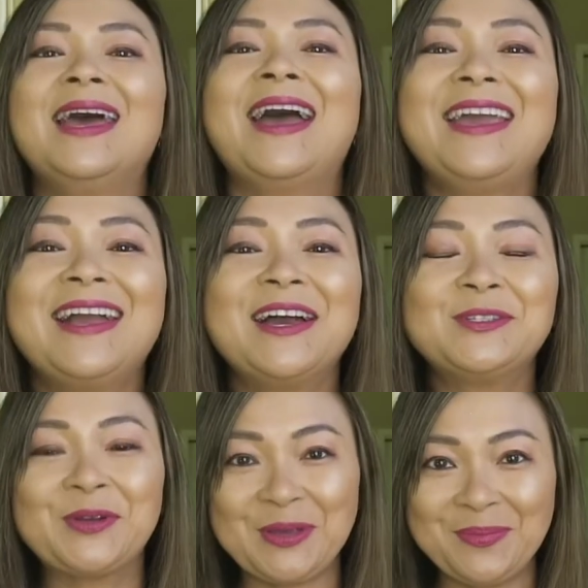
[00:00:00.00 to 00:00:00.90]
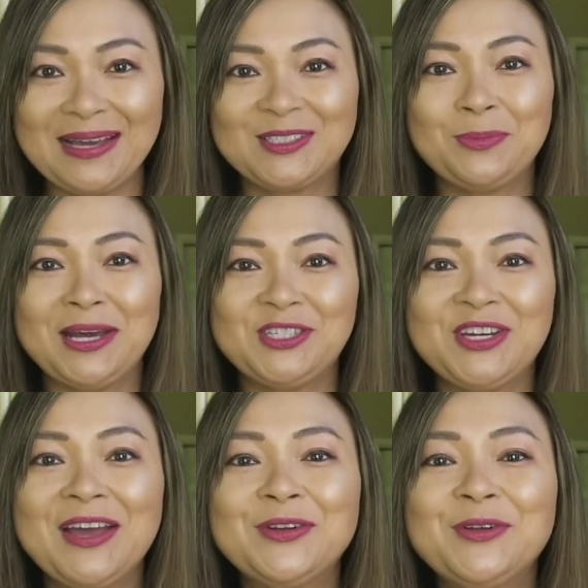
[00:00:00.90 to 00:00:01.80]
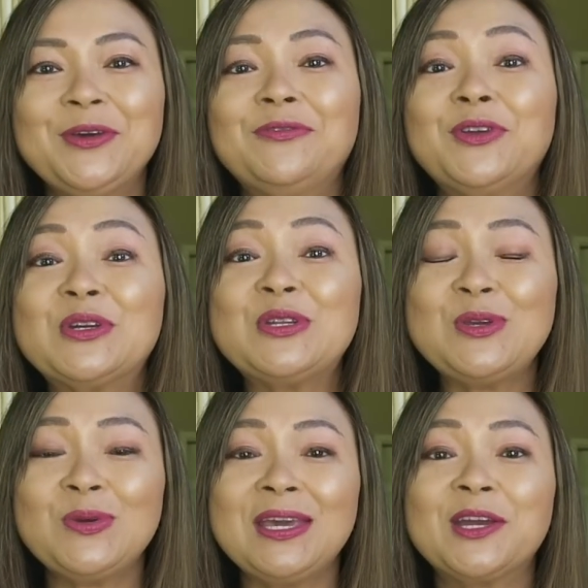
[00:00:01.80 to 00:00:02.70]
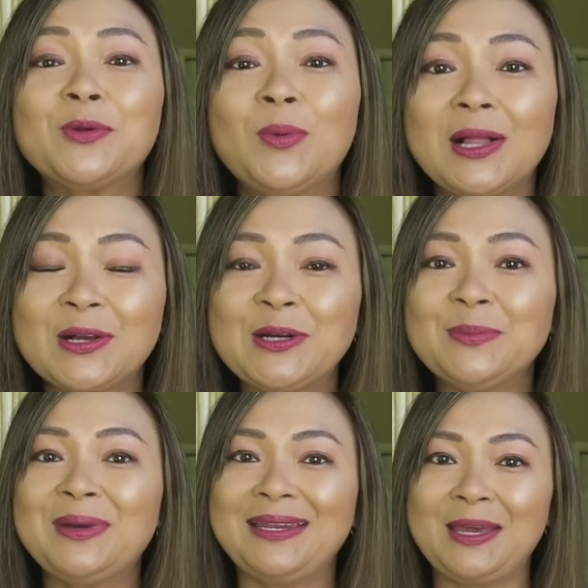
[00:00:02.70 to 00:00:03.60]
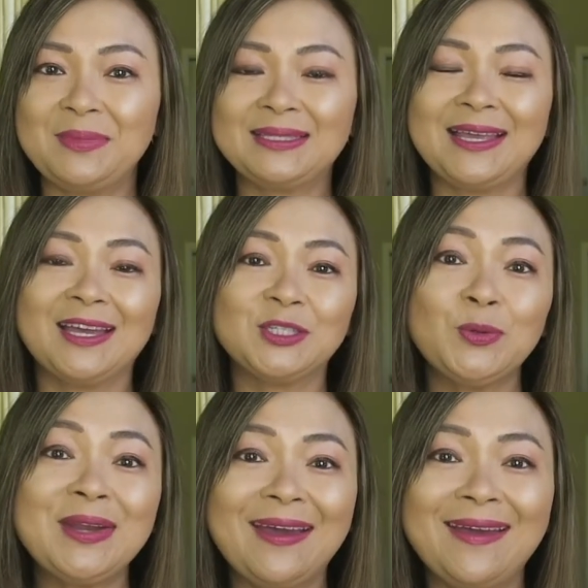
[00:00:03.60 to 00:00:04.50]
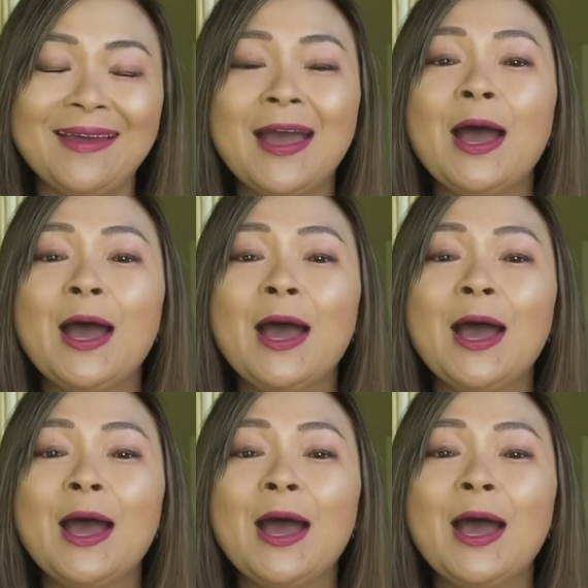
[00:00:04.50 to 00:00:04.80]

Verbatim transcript: Hey guys, welcome back to my channel. If you're new here, welcome. My name is Antonette.